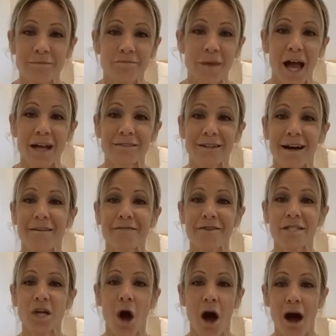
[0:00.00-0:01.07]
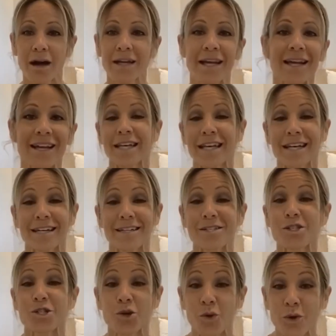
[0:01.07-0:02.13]
I love talking
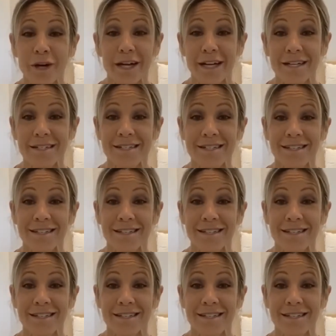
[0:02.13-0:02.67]
stories.